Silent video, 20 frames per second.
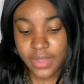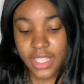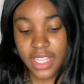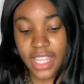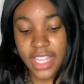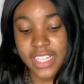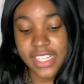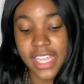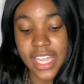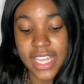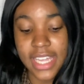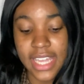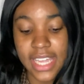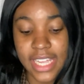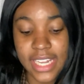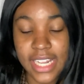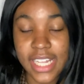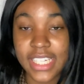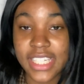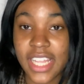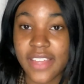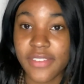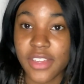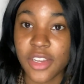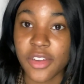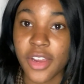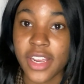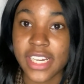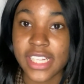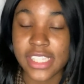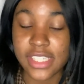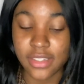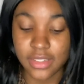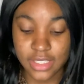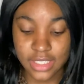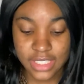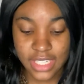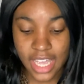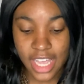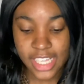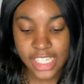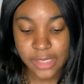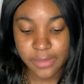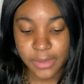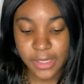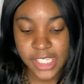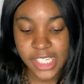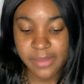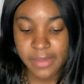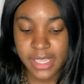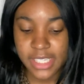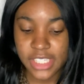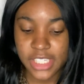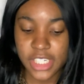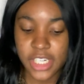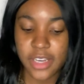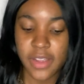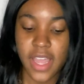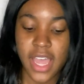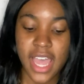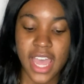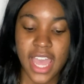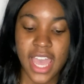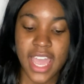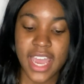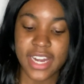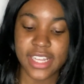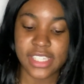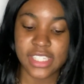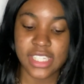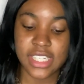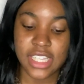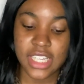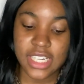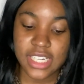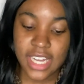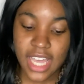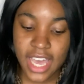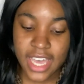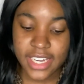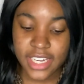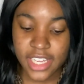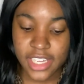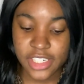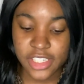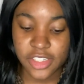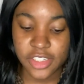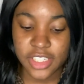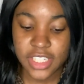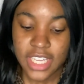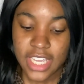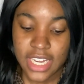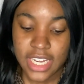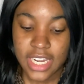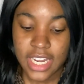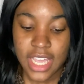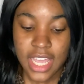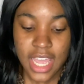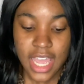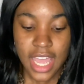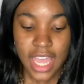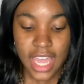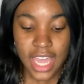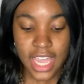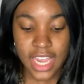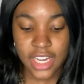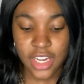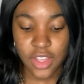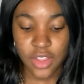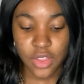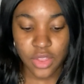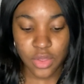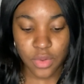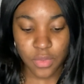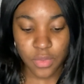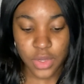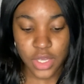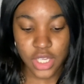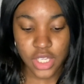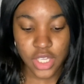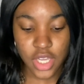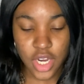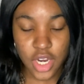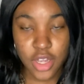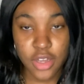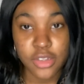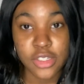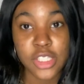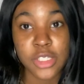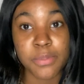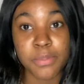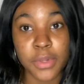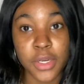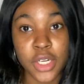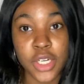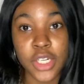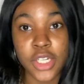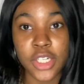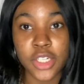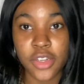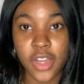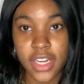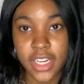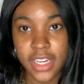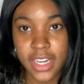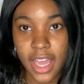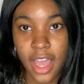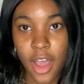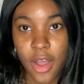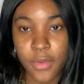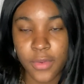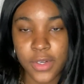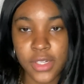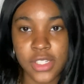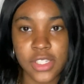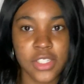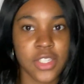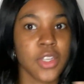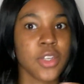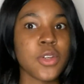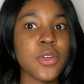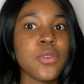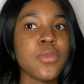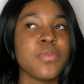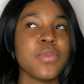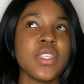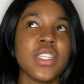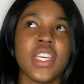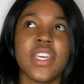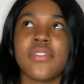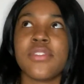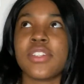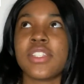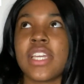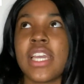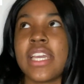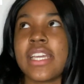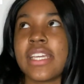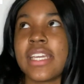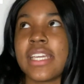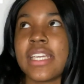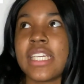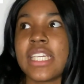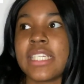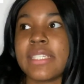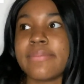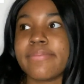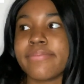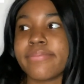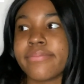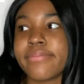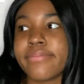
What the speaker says: taking 11 credits or less per semester, it is 983 euros per credit hour. So if you're taking